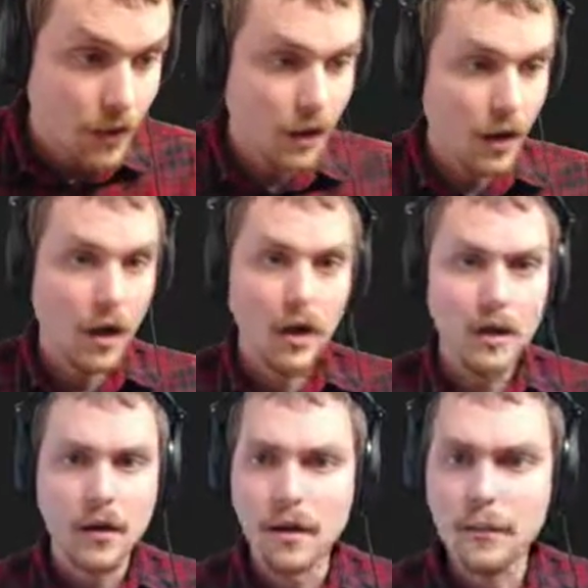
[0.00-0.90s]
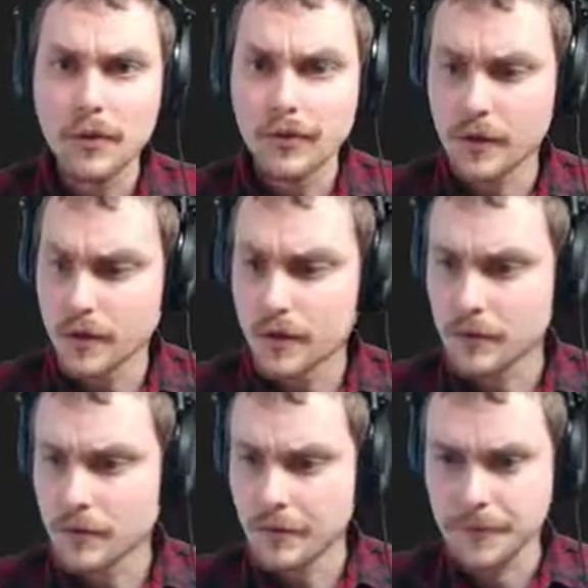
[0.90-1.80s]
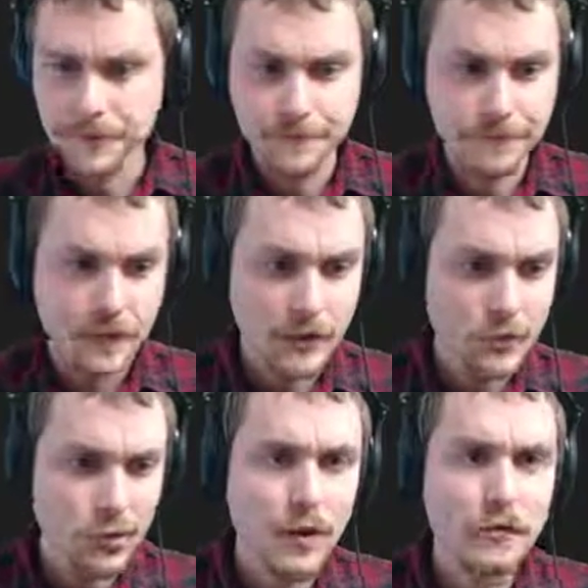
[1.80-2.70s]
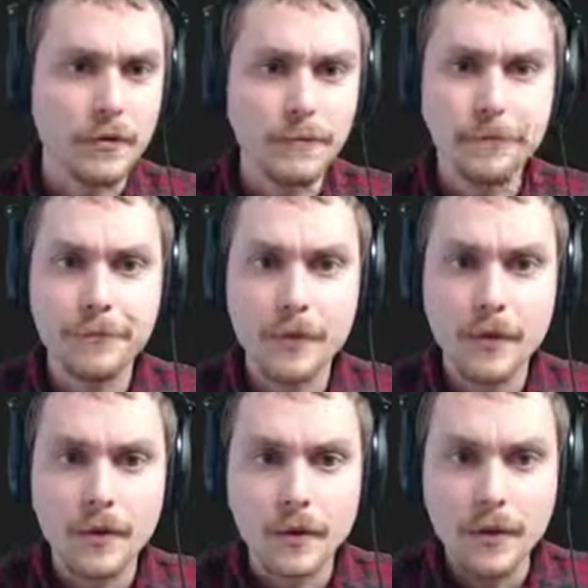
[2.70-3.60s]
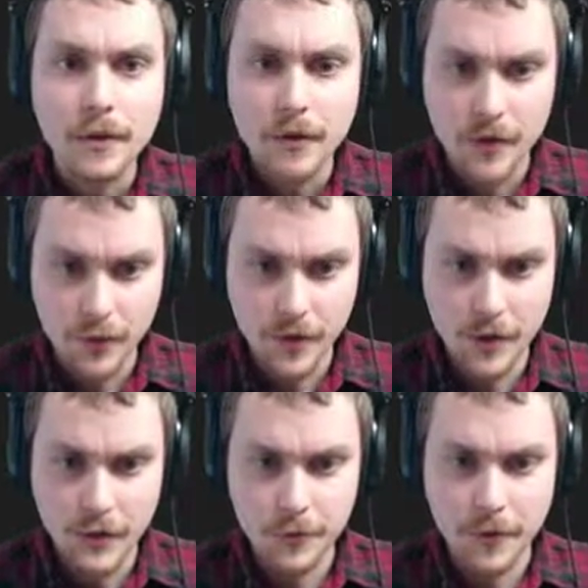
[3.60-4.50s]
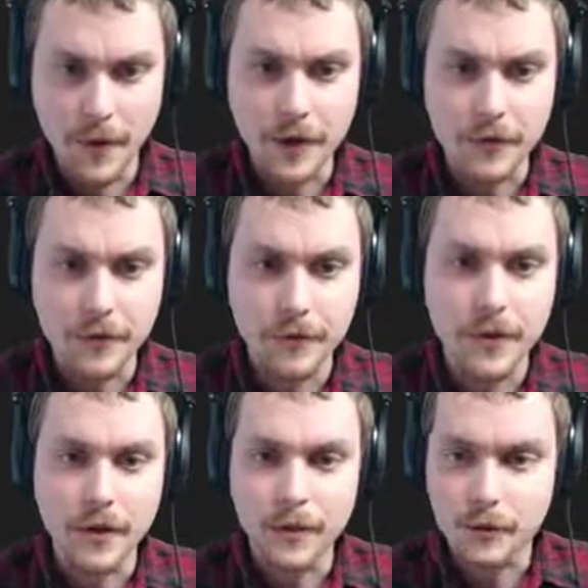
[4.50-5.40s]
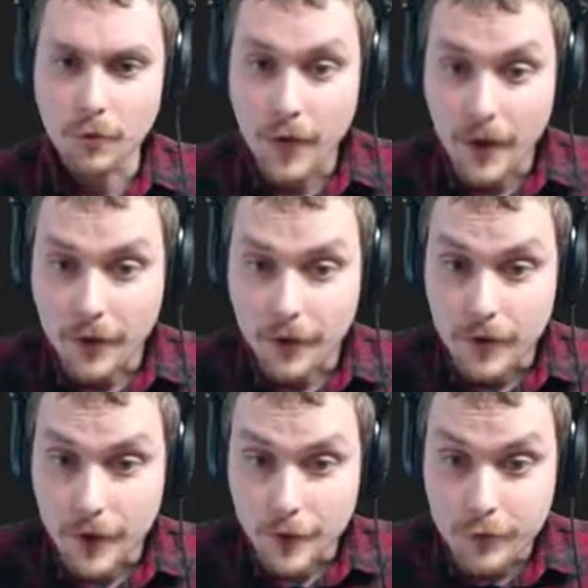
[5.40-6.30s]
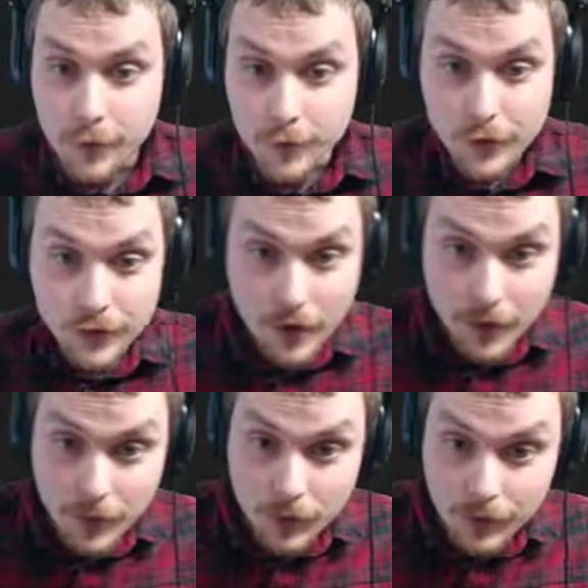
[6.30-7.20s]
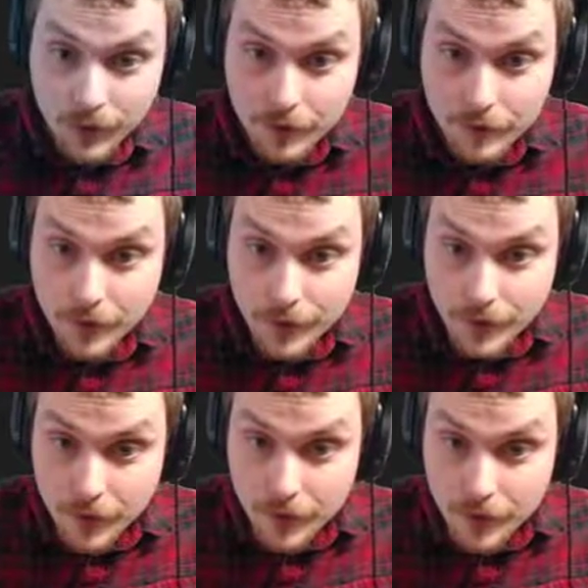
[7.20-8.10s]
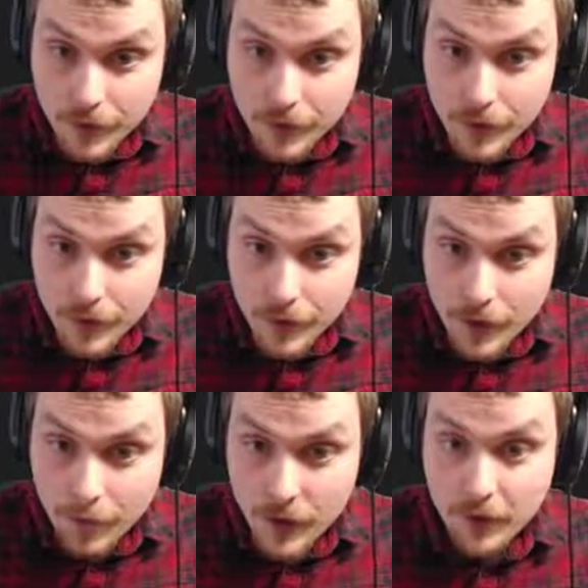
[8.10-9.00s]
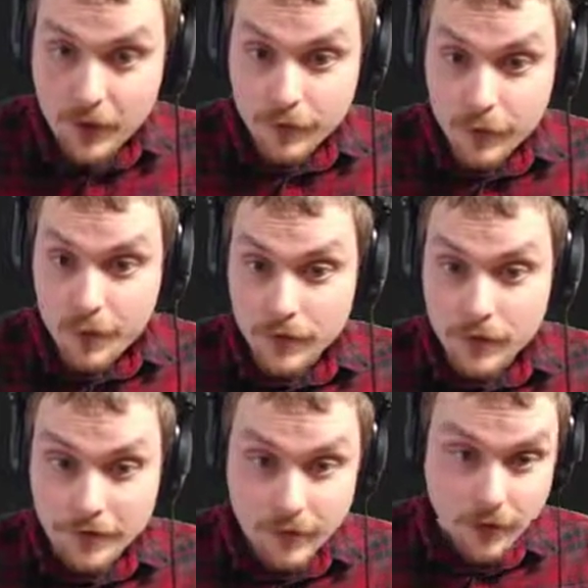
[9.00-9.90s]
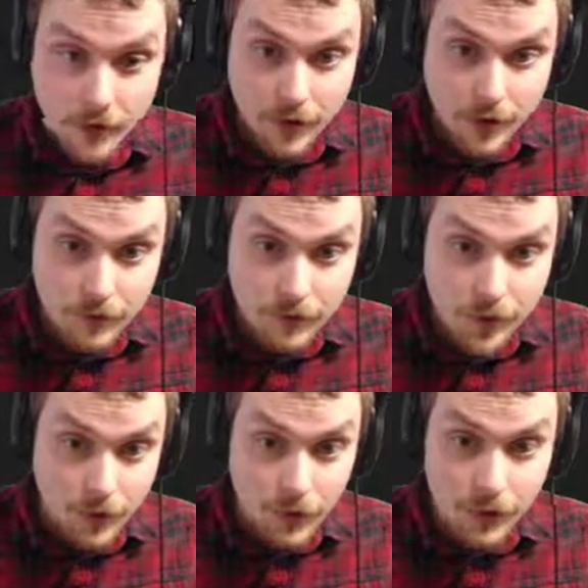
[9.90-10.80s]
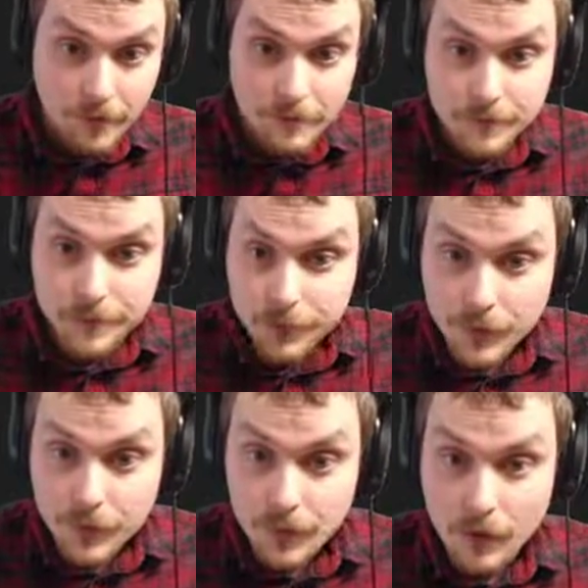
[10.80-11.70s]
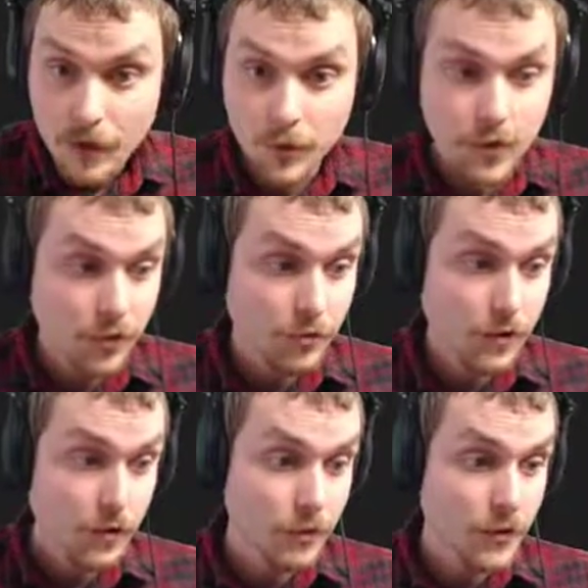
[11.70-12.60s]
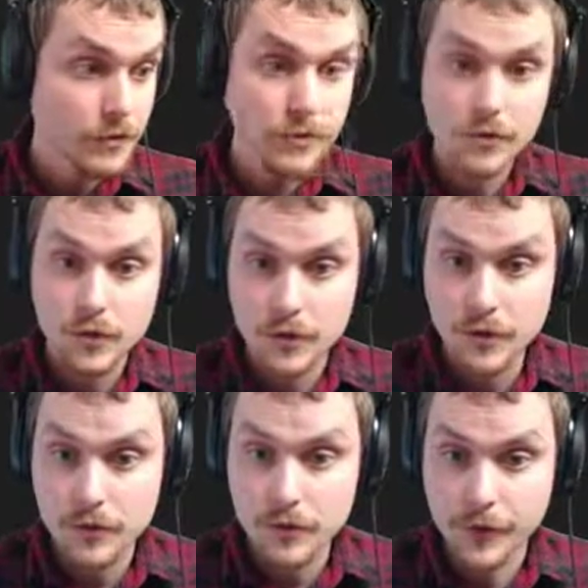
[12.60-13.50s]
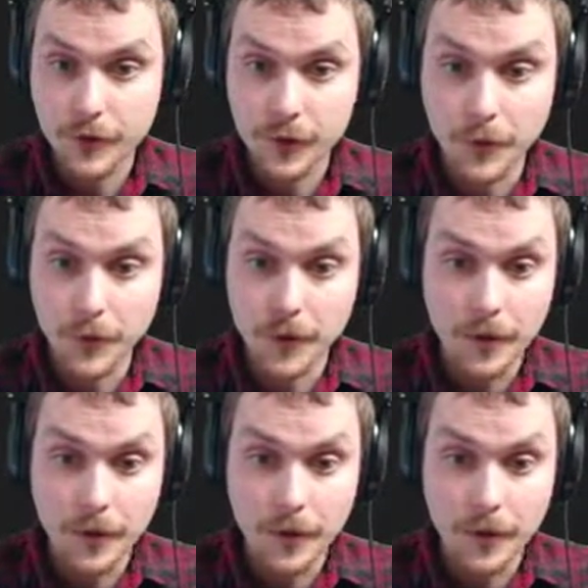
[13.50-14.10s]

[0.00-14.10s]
Uh, I'm using, that's a good question. Can we go to about? We can go to about. Here's a version I'm using. Uh, apparently, it's from the 7th of January, uh, 1.30.2.